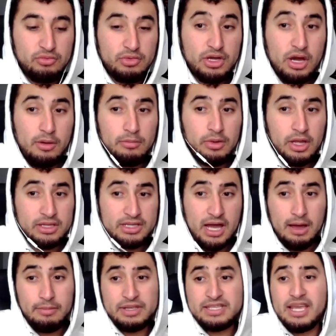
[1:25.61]
become on
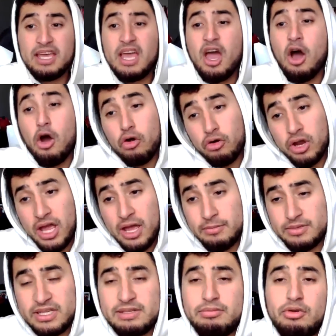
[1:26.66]
top. It's a Hunger
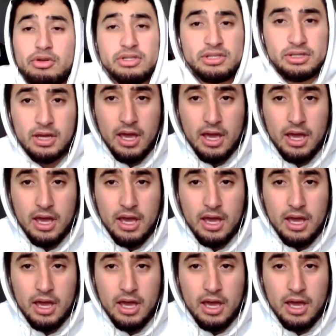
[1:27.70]
Games experience.